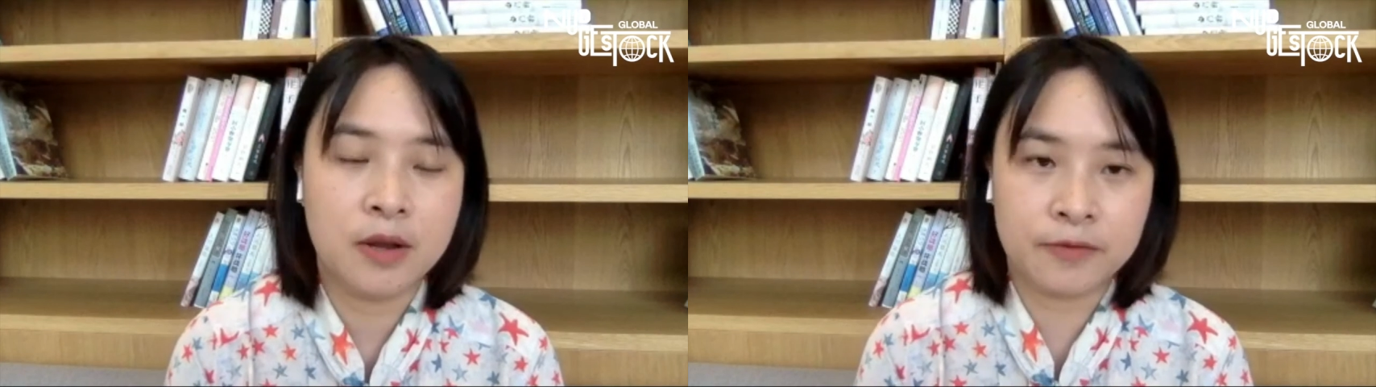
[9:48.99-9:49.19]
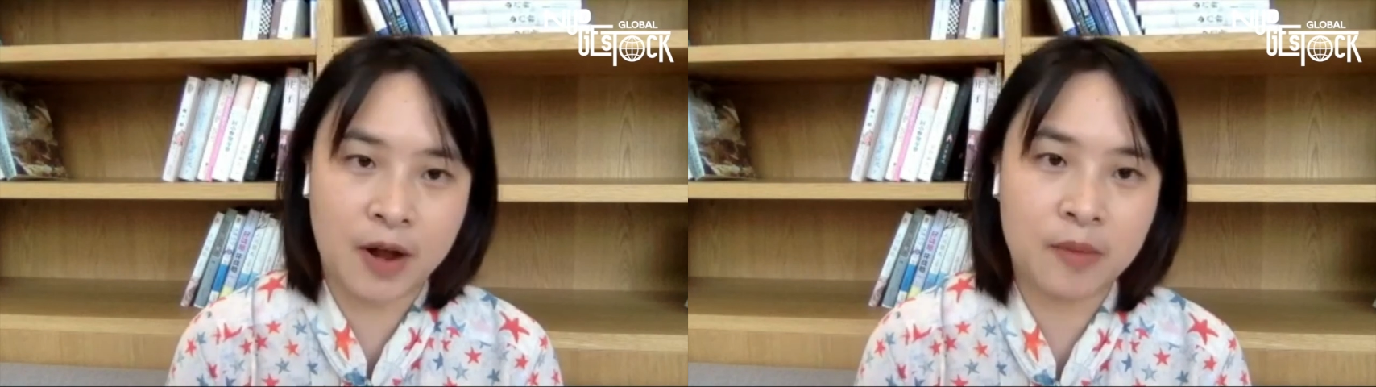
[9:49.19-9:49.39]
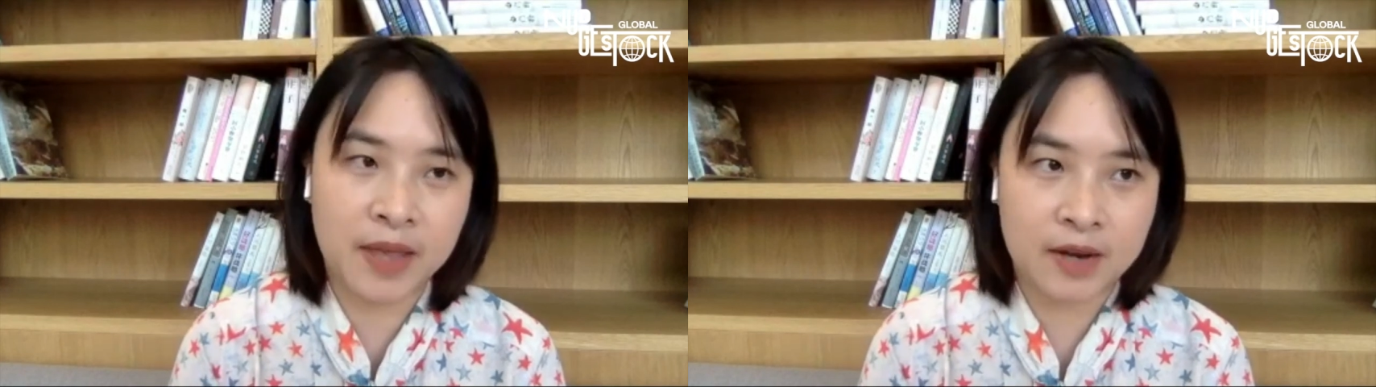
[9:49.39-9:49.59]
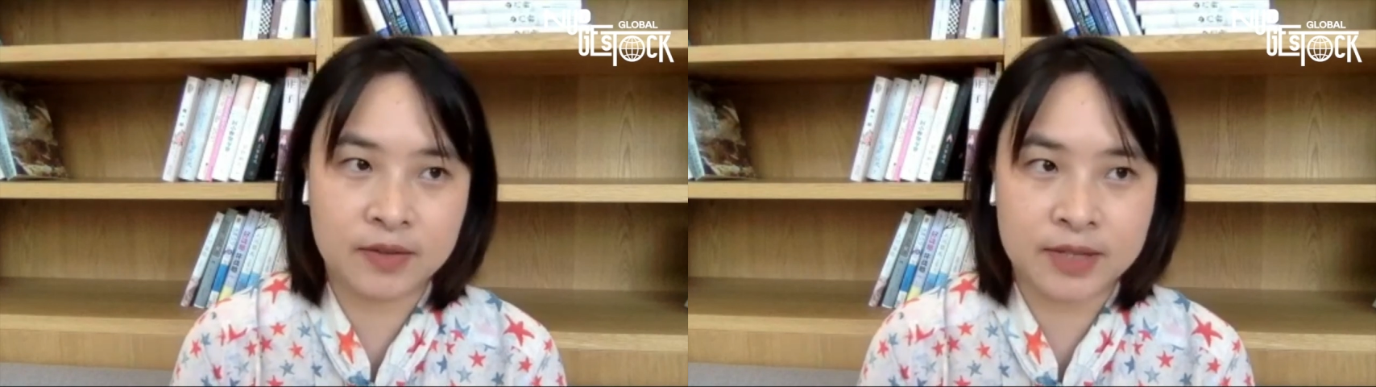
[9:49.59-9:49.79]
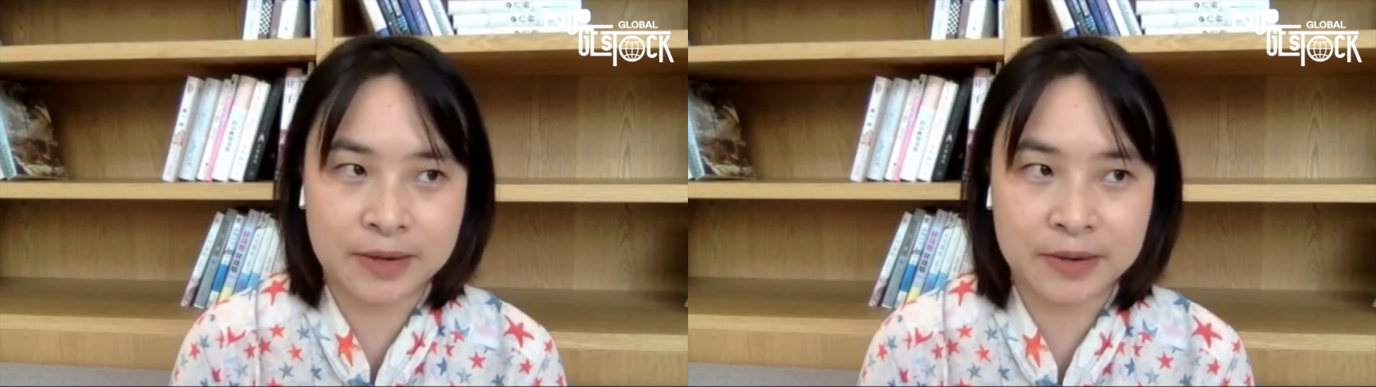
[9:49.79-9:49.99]
from
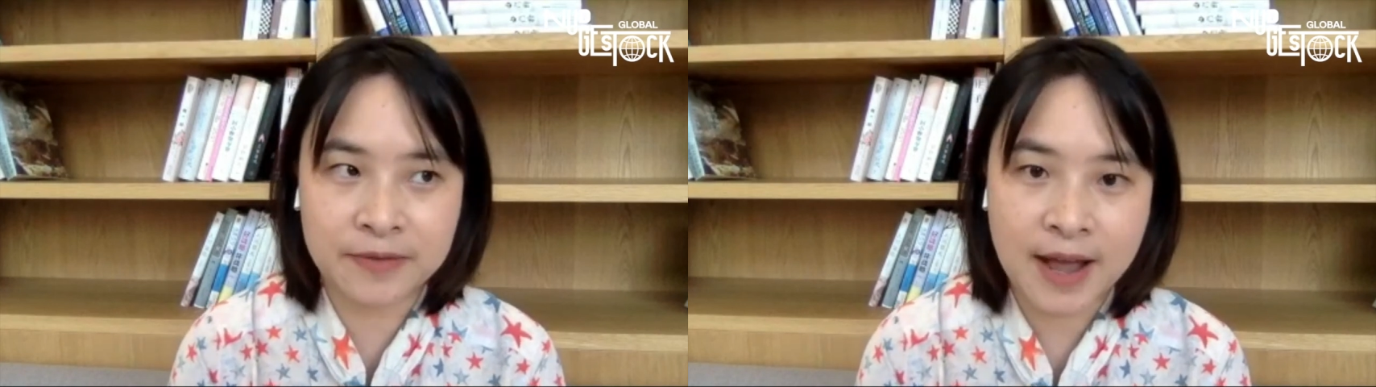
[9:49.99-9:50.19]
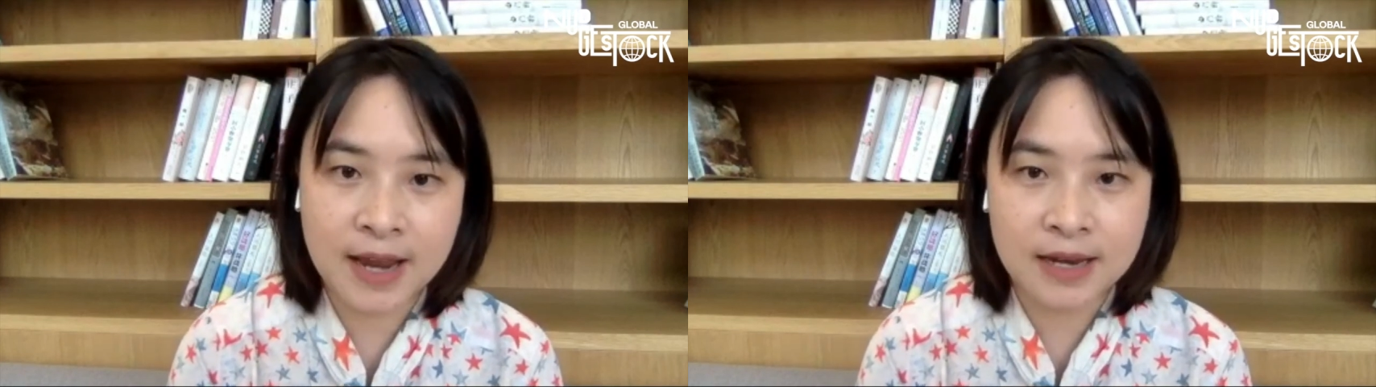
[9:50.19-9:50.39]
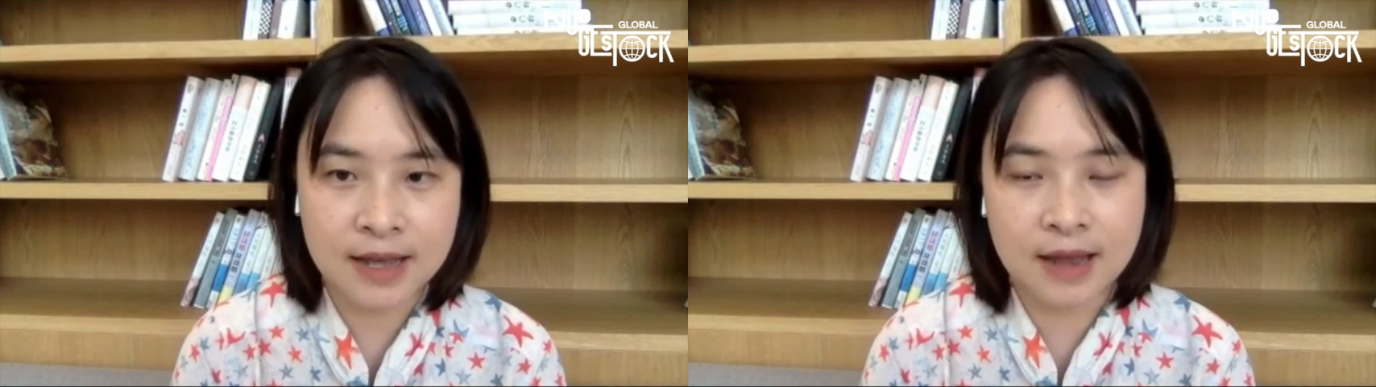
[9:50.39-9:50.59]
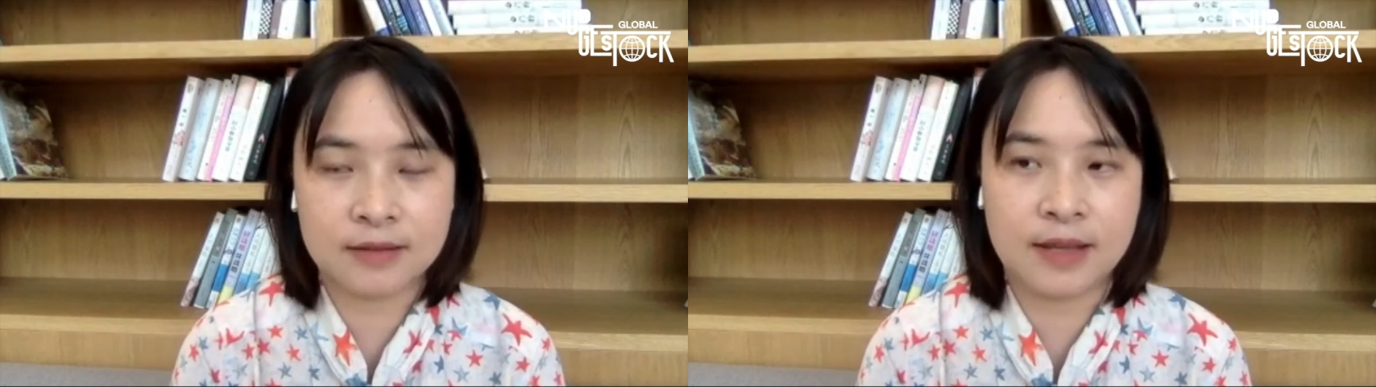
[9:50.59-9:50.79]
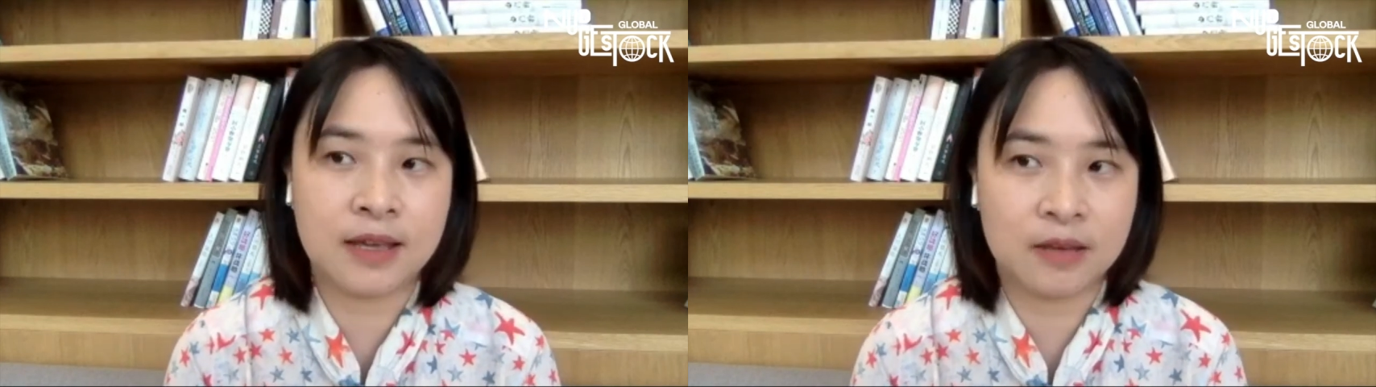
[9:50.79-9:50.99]
getting terrified, and
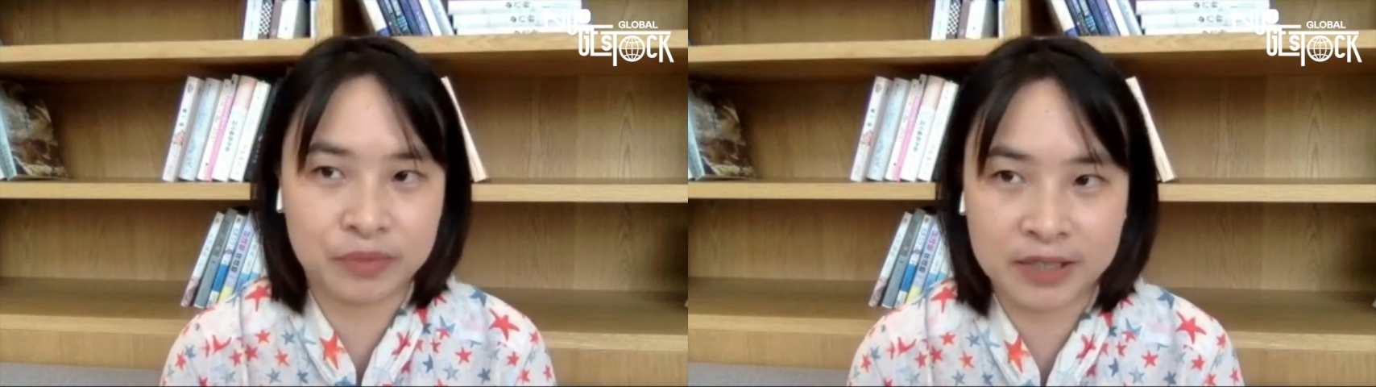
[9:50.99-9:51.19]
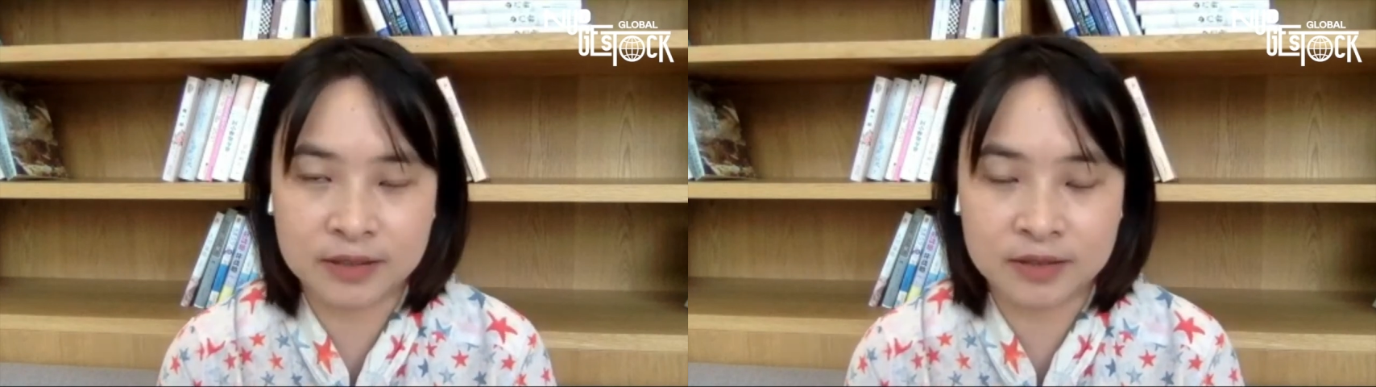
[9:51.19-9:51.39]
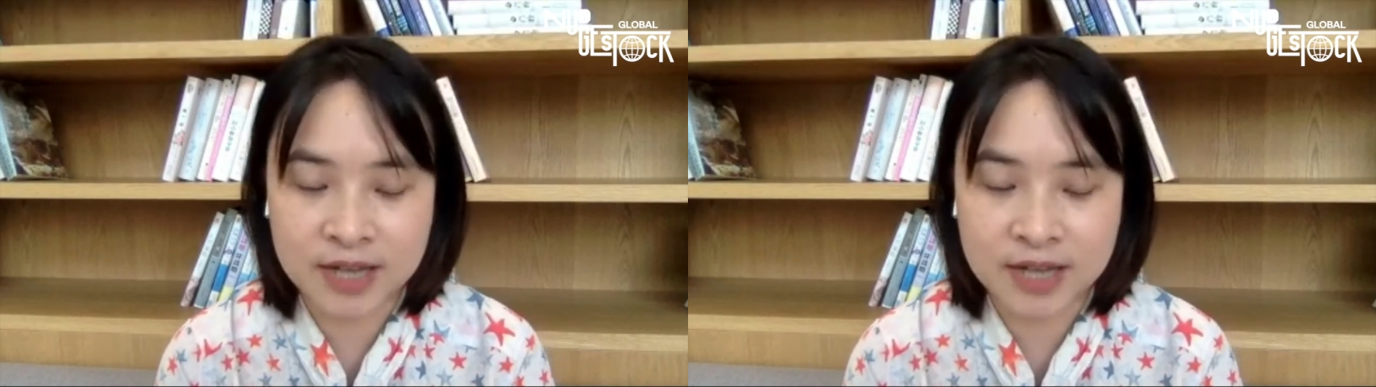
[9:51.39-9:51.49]
they complete the